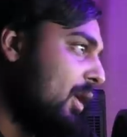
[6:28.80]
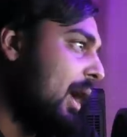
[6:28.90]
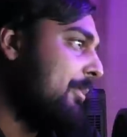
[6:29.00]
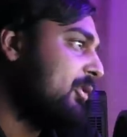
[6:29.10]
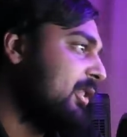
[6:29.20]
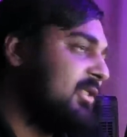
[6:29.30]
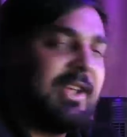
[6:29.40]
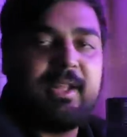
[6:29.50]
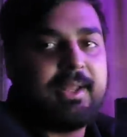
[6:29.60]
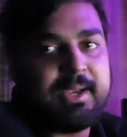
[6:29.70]
And I'm just going to
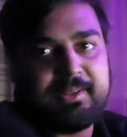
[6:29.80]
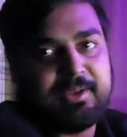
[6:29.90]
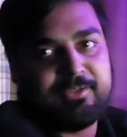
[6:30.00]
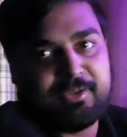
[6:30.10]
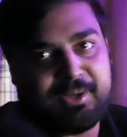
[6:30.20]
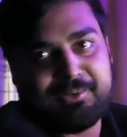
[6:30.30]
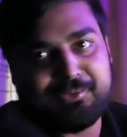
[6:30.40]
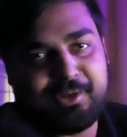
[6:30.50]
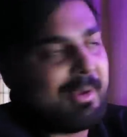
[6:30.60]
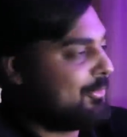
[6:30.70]
say it like it is,
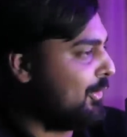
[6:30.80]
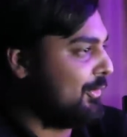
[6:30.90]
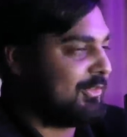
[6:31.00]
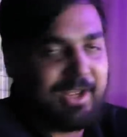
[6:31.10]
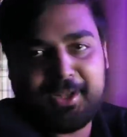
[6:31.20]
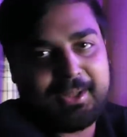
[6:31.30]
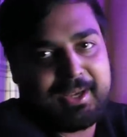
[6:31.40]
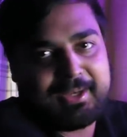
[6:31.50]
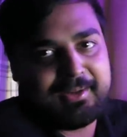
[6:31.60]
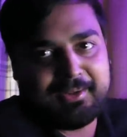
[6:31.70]
ladies. and gentlemen. I'm just going to say it
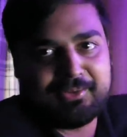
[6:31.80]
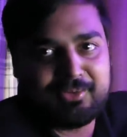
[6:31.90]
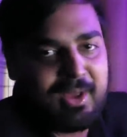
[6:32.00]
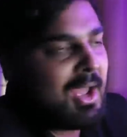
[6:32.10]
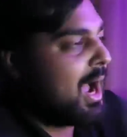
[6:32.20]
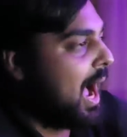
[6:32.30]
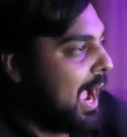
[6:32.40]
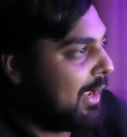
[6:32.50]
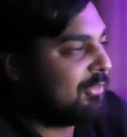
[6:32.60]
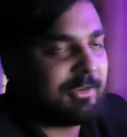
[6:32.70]
like it is.
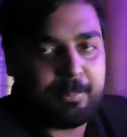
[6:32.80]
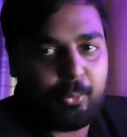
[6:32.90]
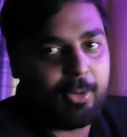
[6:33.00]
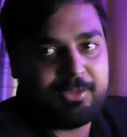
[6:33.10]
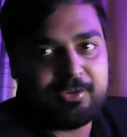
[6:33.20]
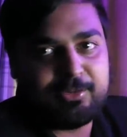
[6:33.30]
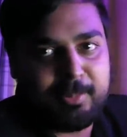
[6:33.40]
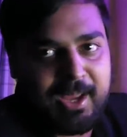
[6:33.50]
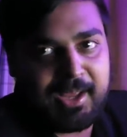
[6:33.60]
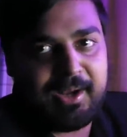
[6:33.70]
I support this
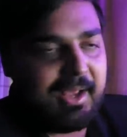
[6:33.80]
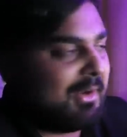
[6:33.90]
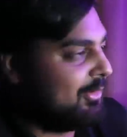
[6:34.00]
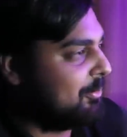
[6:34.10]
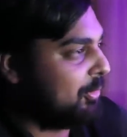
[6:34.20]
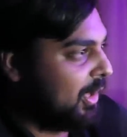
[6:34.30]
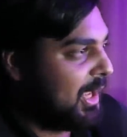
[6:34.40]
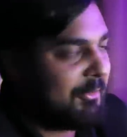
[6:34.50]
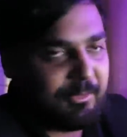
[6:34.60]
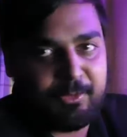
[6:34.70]
man and his
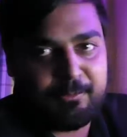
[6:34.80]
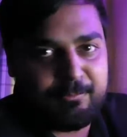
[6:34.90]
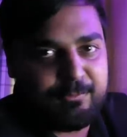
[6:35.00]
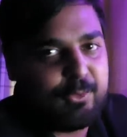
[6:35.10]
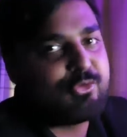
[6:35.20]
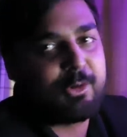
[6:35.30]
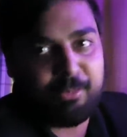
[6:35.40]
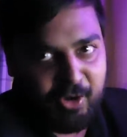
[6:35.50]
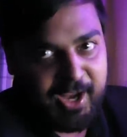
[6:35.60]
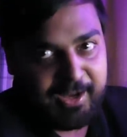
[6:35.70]
plan for the future
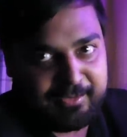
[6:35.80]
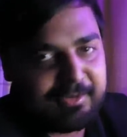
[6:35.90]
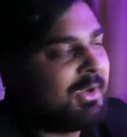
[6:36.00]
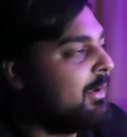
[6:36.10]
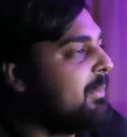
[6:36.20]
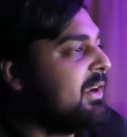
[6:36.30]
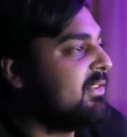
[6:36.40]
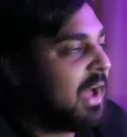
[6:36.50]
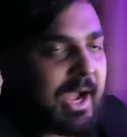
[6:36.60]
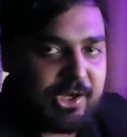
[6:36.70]
brand
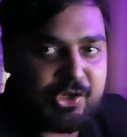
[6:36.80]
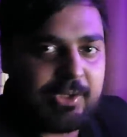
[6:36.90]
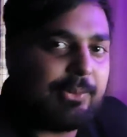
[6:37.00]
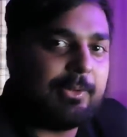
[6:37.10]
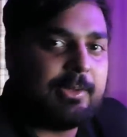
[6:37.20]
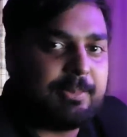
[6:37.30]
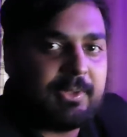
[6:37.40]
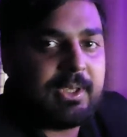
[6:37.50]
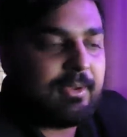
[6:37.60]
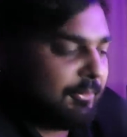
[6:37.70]
because I genuinely
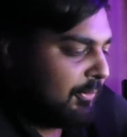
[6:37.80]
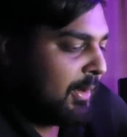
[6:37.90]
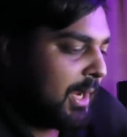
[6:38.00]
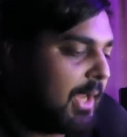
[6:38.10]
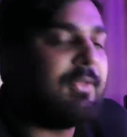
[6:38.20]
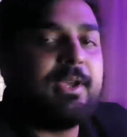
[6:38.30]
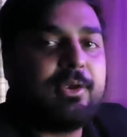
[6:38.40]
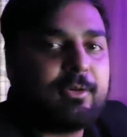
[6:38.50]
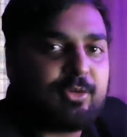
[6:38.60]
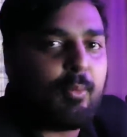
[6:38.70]
believe in the
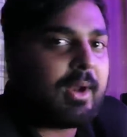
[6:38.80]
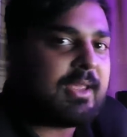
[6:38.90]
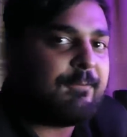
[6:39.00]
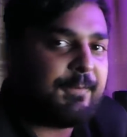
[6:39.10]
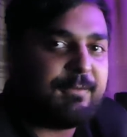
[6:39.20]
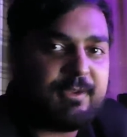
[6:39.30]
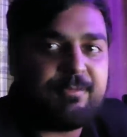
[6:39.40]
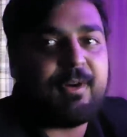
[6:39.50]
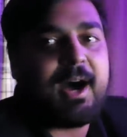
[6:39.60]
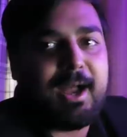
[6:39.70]
year
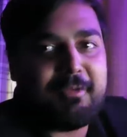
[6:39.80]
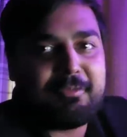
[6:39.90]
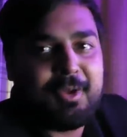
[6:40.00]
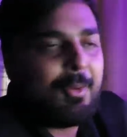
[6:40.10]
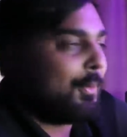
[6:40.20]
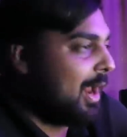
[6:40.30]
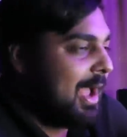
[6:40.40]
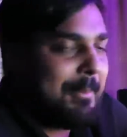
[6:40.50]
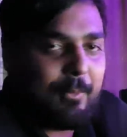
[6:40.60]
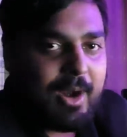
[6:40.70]
2055 when
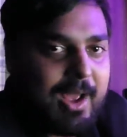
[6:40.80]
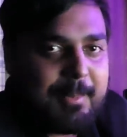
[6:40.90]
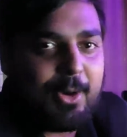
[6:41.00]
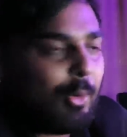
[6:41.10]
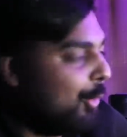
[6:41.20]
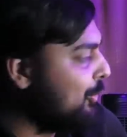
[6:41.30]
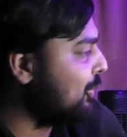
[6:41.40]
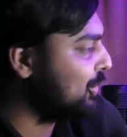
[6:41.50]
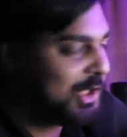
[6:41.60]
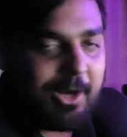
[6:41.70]
I'm when I'm an
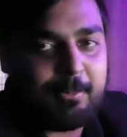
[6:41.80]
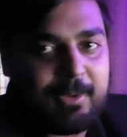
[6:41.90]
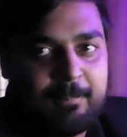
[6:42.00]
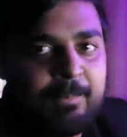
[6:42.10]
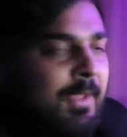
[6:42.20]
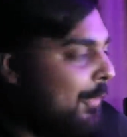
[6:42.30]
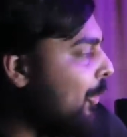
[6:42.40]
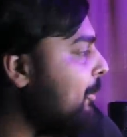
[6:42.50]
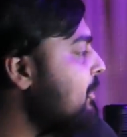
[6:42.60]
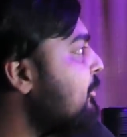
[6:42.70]
older gentleman there
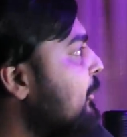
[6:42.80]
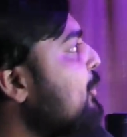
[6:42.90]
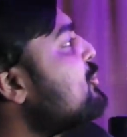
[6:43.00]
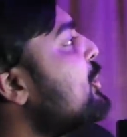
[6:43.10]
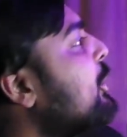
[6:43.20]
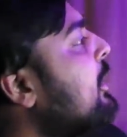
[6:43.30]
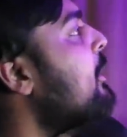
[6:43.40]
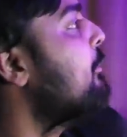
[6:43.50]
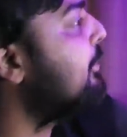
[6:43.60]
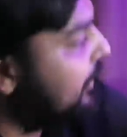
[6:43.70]
will be future
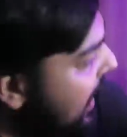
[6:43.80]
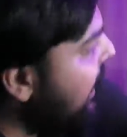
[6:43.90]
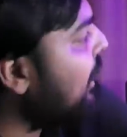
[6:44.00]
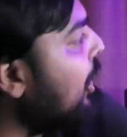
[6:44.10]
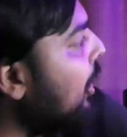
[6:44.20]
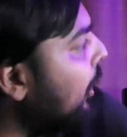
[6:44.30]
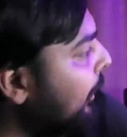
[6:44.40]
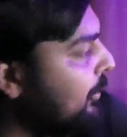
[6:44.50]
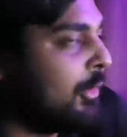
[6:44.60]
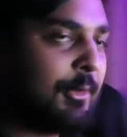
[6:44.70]
flying
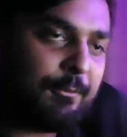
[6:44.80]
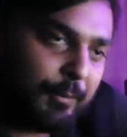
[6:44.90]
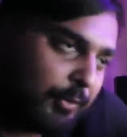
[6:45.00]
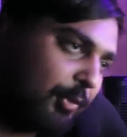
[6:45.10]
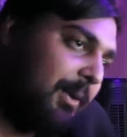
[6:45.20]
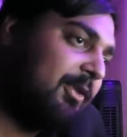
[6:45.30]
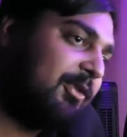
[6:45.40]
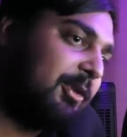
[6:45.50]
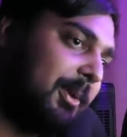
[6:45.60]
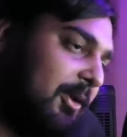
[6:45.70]
cars, future
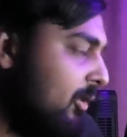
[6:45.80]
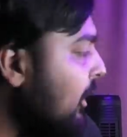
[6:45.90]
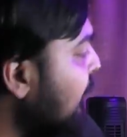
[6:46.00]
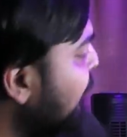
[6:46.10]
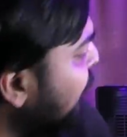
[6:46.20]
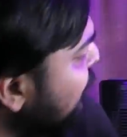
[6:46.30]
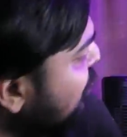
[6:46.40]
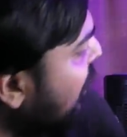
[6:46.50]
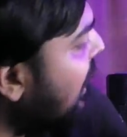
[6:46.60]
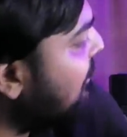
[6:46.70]
instruments,
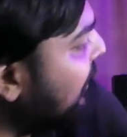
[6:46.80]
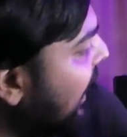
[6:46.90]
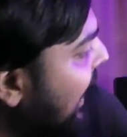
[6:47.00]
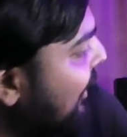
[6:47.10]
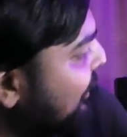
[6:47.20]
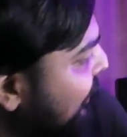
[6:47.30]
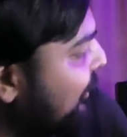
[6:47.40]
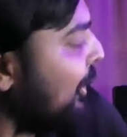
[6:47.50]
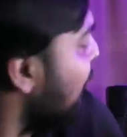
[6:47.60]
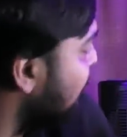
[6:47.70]
future opera
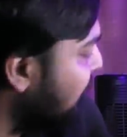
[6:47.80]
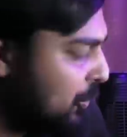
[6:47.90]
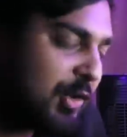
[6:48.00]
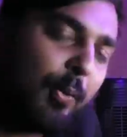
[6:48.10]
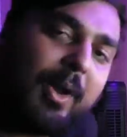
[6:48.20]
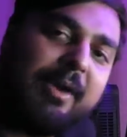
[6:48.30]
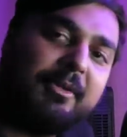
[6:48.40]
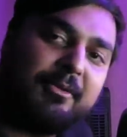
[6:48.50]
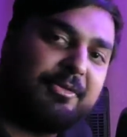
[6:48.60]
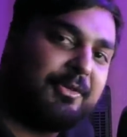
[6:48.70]
houses, future
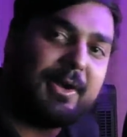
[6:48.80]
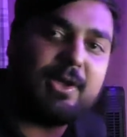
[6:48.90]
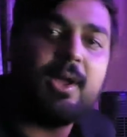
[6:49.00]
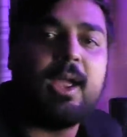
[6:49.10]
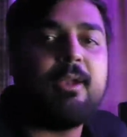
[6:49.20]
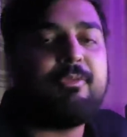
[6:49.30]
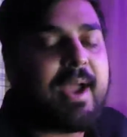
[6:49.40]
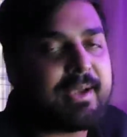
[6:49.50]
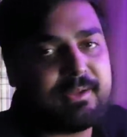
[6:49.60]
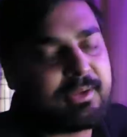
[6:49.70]
whatever the fuck you In
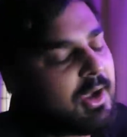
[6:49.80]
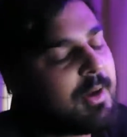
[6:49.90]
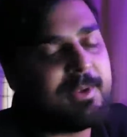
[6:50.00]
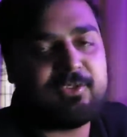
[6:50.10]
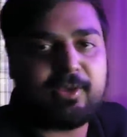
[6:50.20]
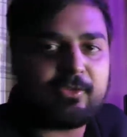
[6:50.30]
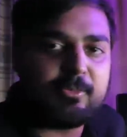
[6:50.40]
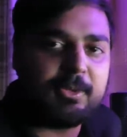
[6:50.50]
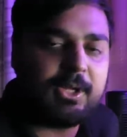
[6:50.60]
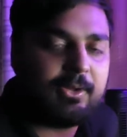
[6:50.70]
fact, in the comment
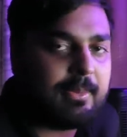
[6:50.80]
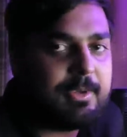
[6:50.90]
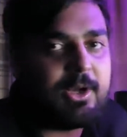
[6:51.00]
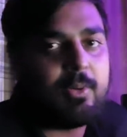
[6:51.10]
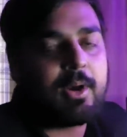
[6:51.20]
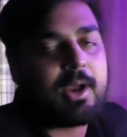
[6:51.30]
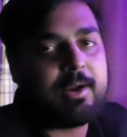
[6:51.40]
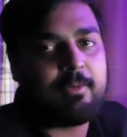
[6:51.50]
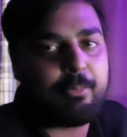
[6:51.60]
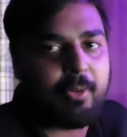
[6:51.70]
section below, let me know what
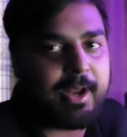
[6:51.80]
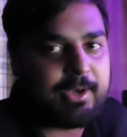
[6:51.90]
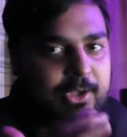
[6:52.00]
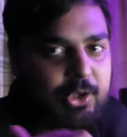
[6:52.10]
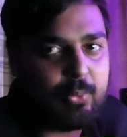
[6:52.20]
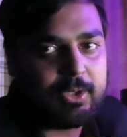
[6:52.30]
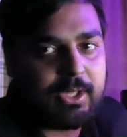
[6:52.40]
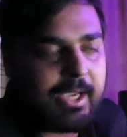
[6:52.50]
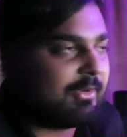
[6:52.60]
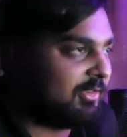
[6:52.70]
kind of a brand you would
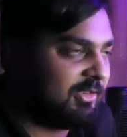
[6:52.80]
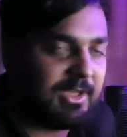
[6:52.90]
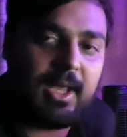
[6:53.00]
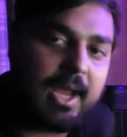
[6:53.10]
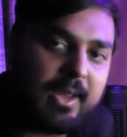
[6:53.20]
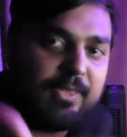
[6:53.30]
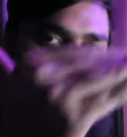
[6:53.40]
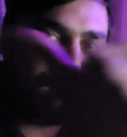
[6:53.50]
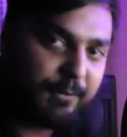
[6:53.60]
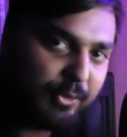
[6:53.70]
like to see in
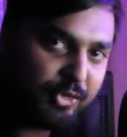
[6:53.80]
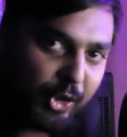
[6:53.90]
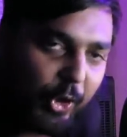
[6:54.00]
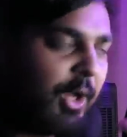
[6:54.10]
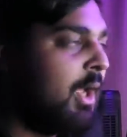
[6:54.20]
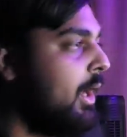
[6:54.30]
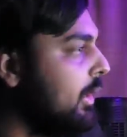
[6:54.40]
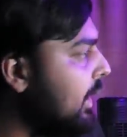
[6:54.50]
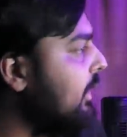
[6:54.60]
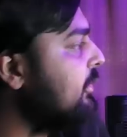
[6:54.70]
the future.
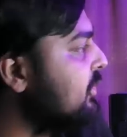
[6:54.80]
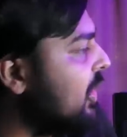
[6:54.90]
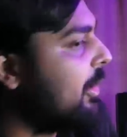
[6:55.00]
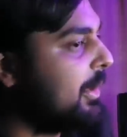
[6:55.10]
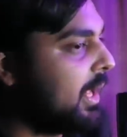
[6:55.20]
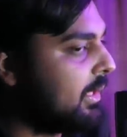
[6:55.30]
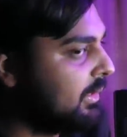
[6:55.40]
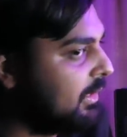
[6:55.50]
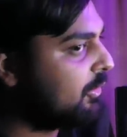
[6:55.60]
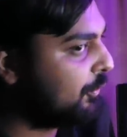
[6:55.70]
Ladies and gentlemen, at
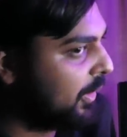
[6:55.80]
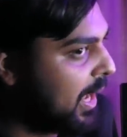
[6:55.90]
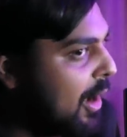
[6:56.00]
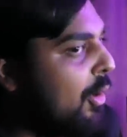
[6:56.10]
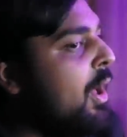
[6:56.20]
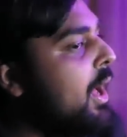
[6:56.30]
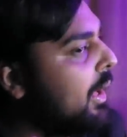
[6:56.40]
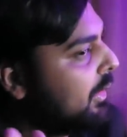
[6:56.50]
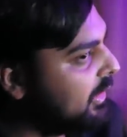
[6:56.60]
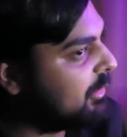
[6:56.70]
least for now,
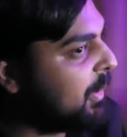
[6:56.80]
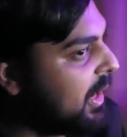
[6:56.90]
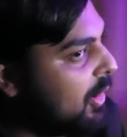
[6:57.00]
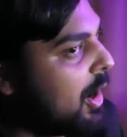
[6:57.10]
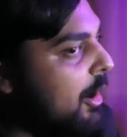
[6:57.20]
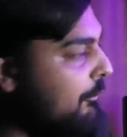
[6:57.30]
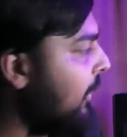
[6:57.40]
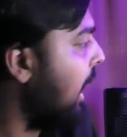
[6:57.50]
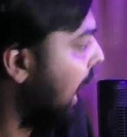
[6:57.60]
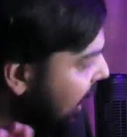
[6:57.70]
let's back off
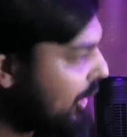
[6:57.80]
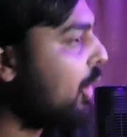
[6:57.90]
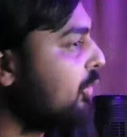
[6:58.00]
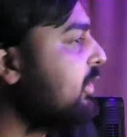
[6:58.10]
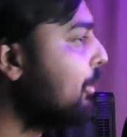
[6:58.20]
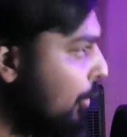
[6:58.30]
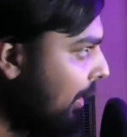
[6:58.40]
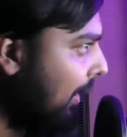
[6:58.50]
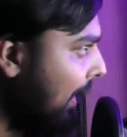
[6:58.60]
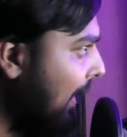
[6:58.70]
and go somewhere